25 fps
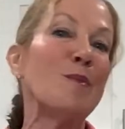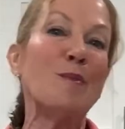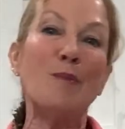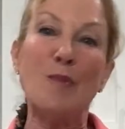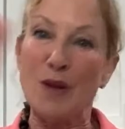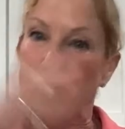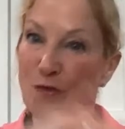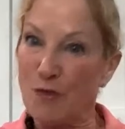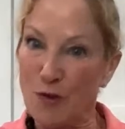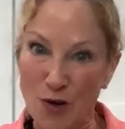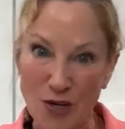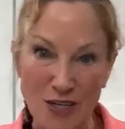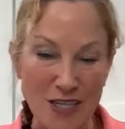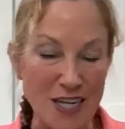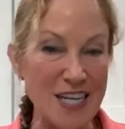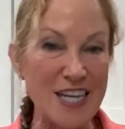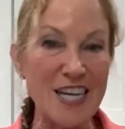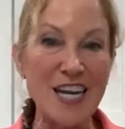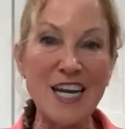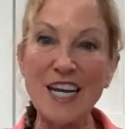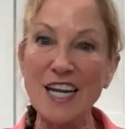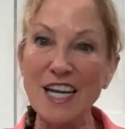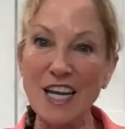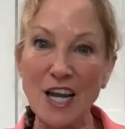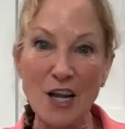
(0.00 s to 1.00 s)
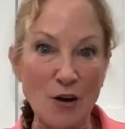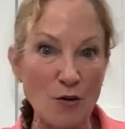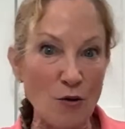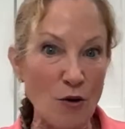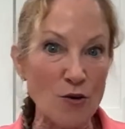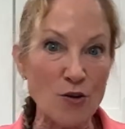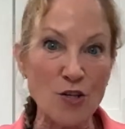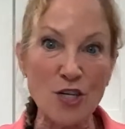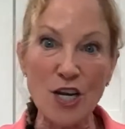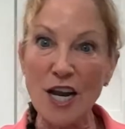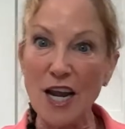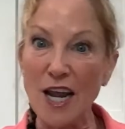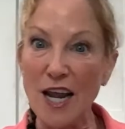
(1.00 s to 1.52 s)
But if you're into knitting and
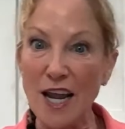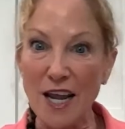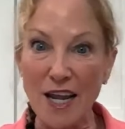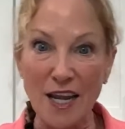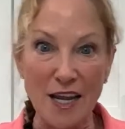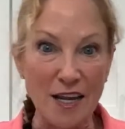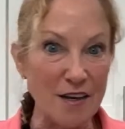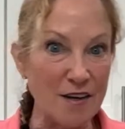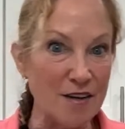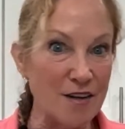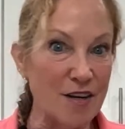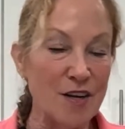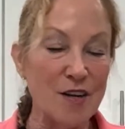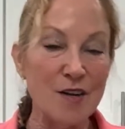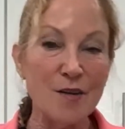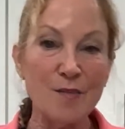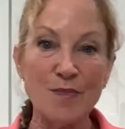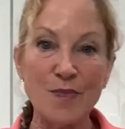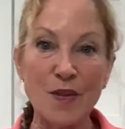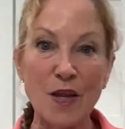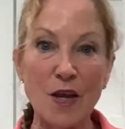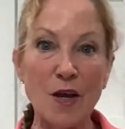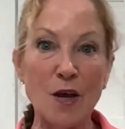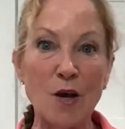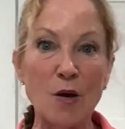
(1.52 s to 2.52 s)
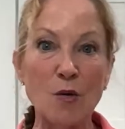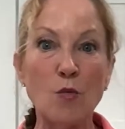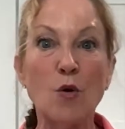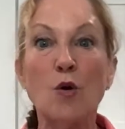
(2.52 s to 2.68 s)
crocheting and